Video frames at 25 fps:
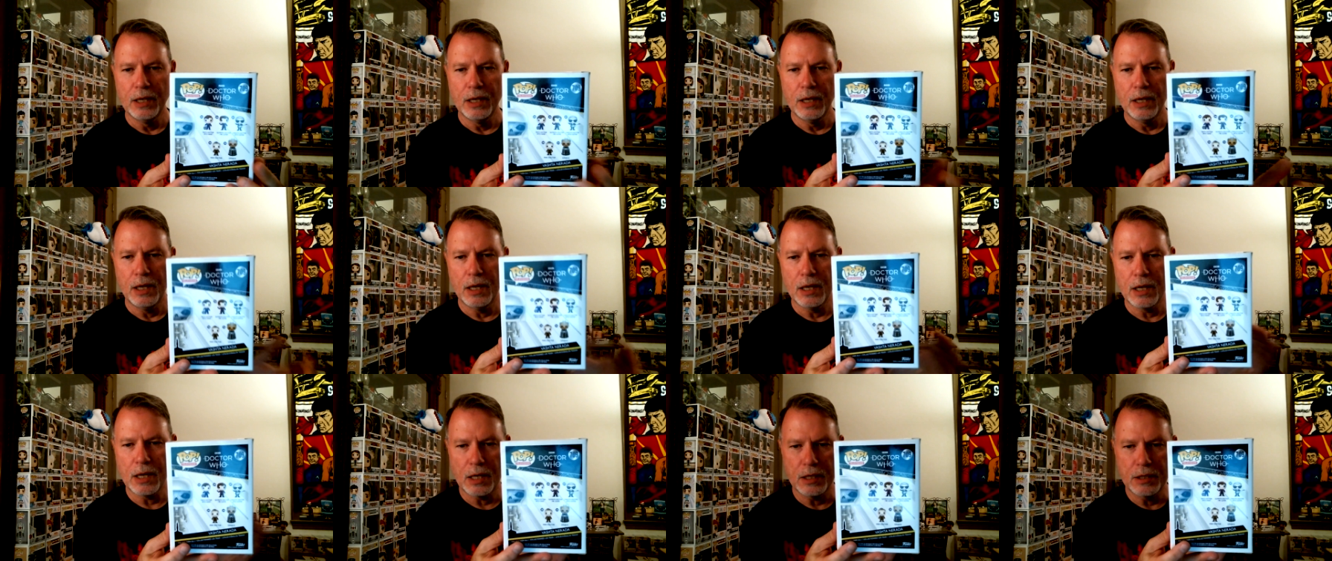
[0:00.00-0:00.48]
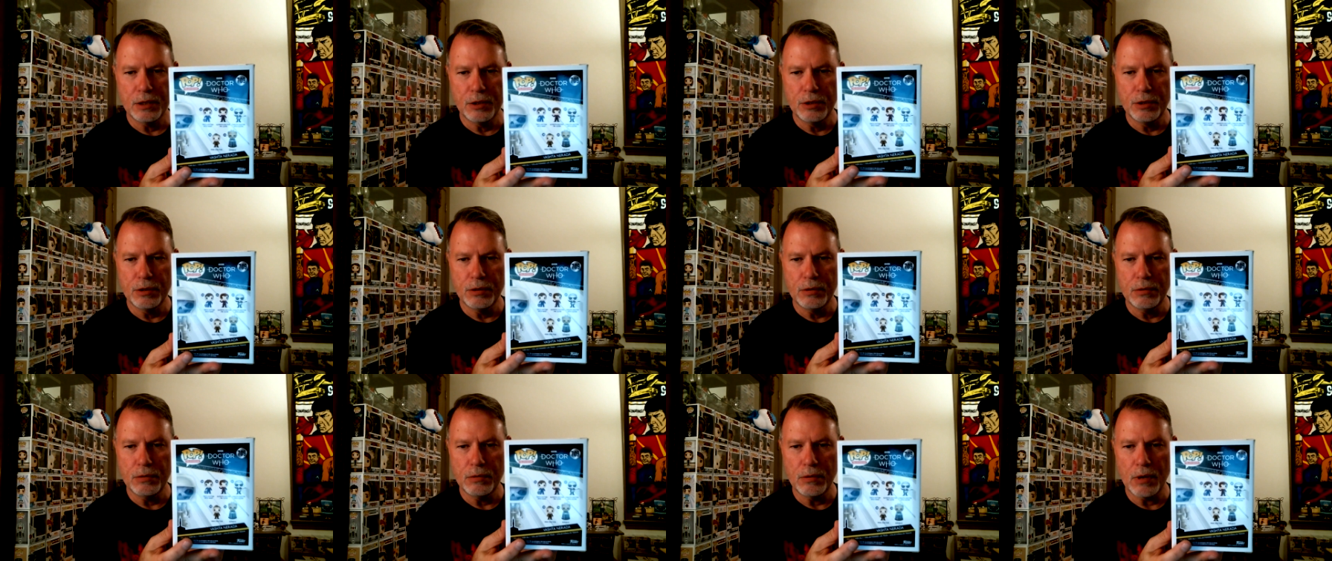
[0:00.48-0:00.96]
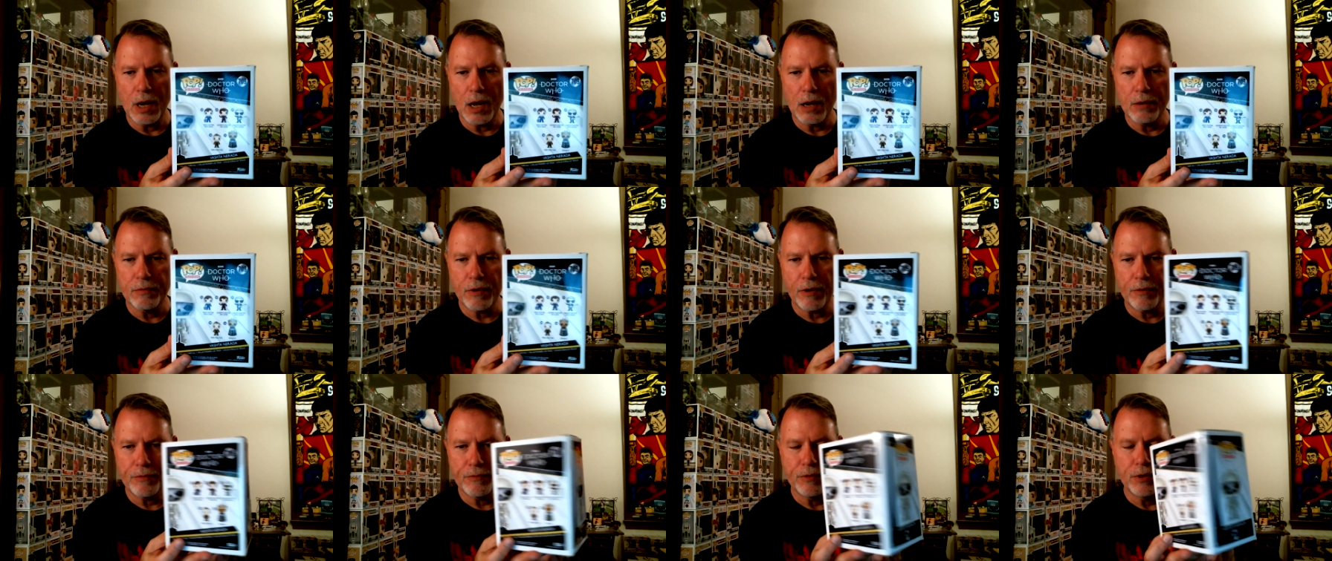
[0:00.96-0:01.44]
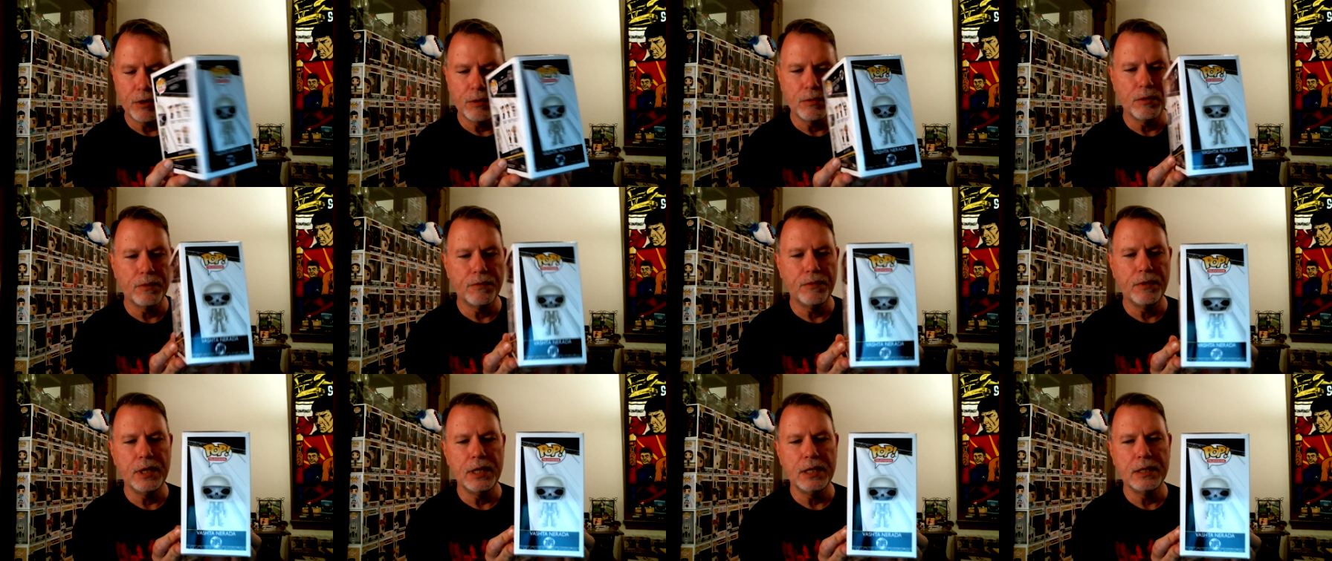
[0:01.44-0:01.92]
And I do have a few
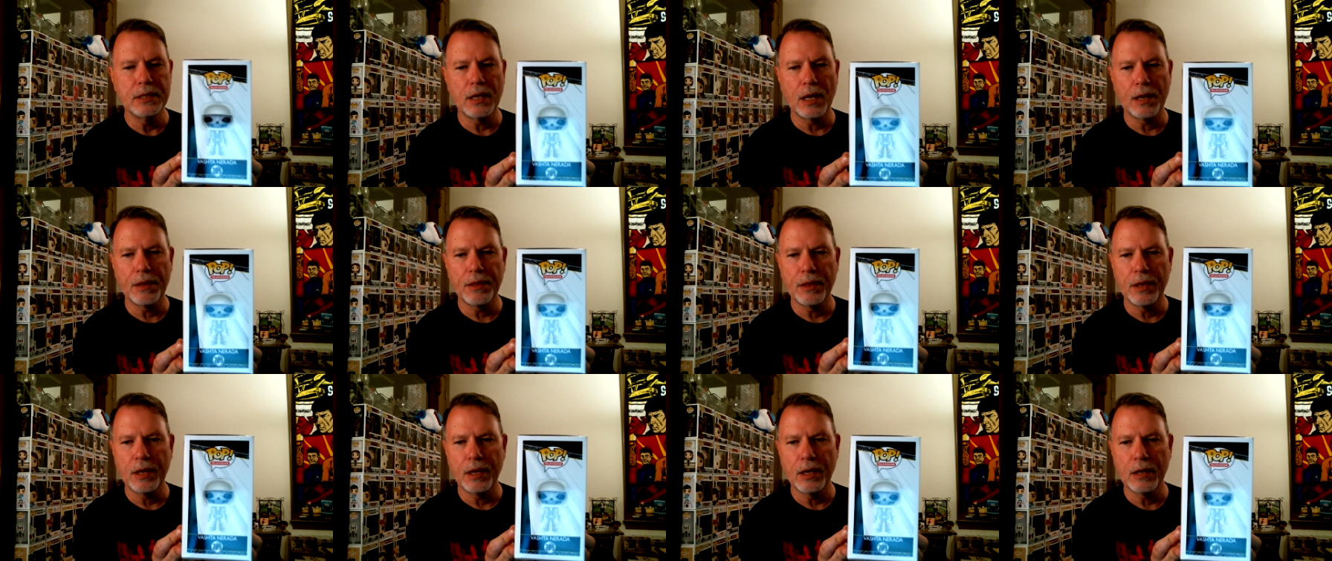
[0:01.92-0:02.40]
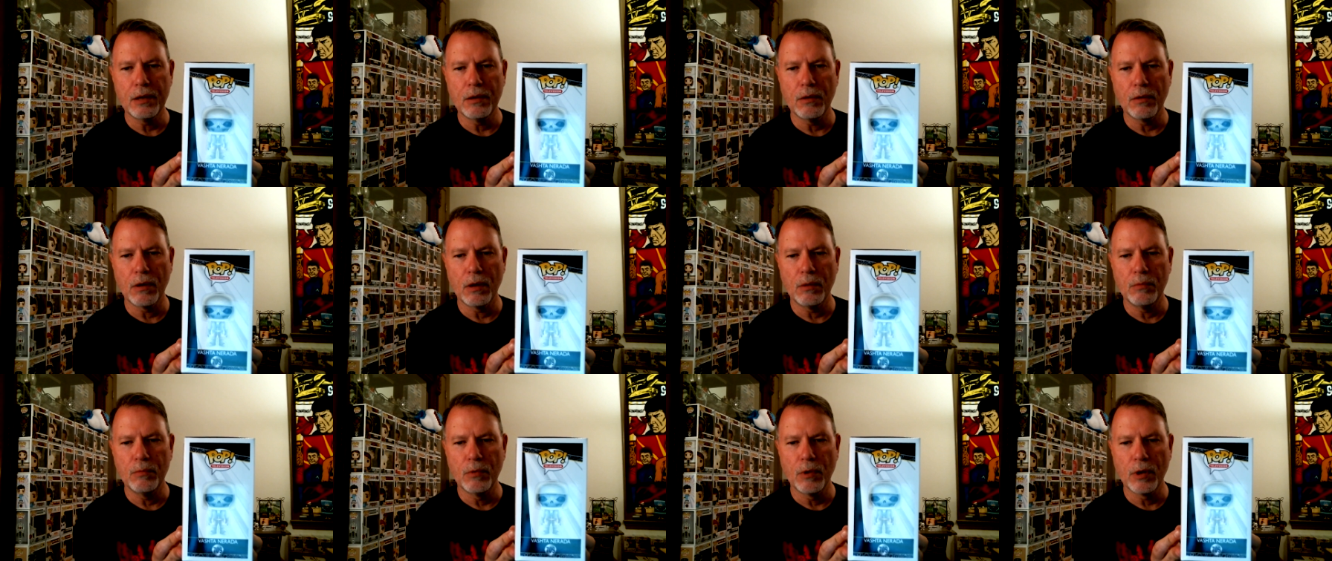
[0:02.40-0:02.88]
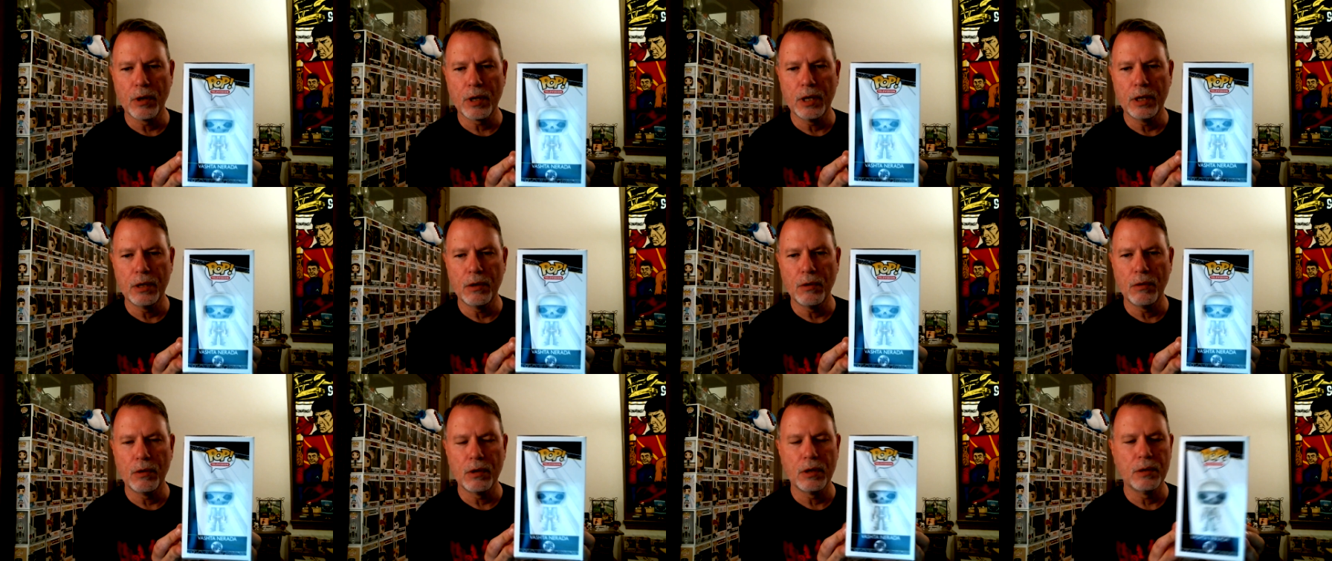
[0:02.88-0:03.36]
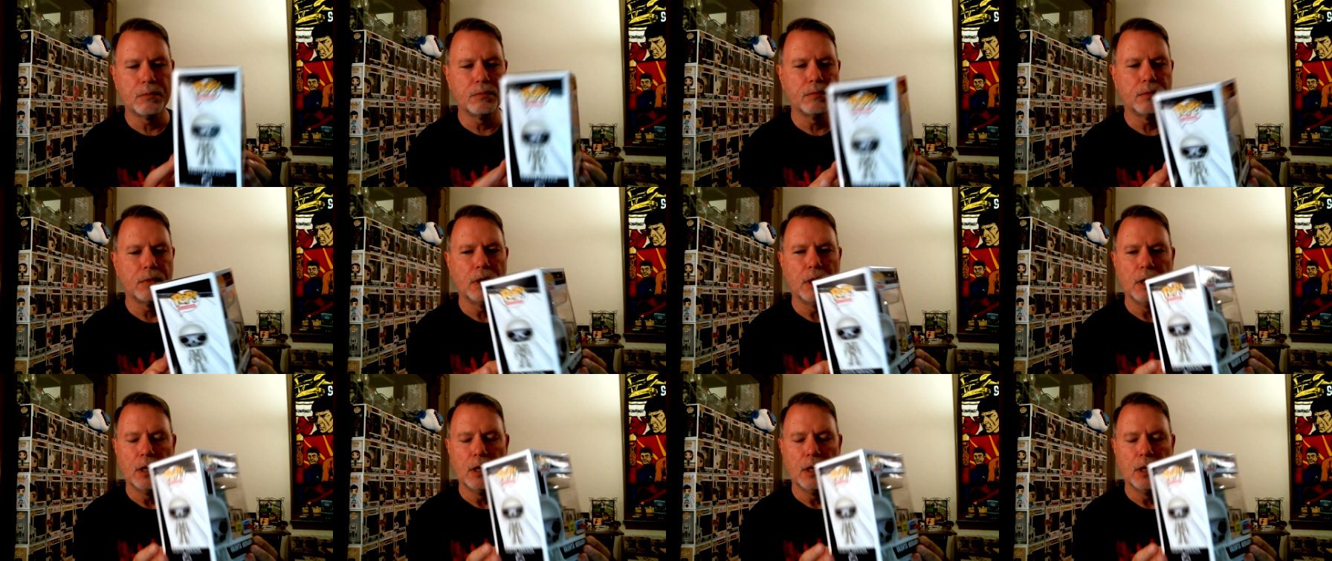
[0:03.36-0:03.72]
of these, I think, or I'm working on them.